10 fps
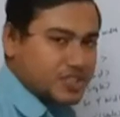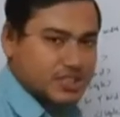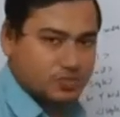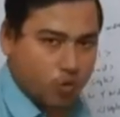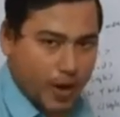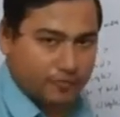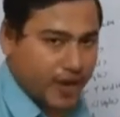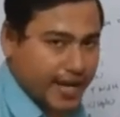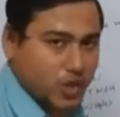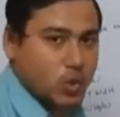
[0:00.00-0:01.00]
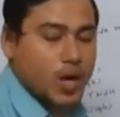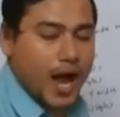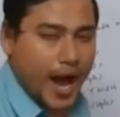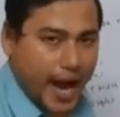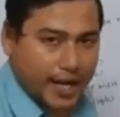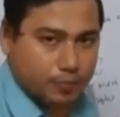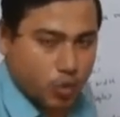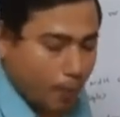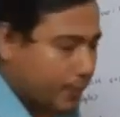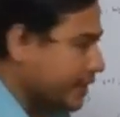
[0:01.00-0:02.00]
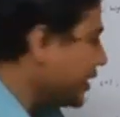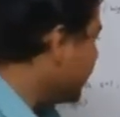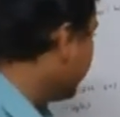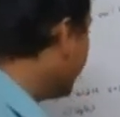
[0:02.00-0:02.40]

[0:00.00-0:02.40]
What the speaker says: which is void value, and property,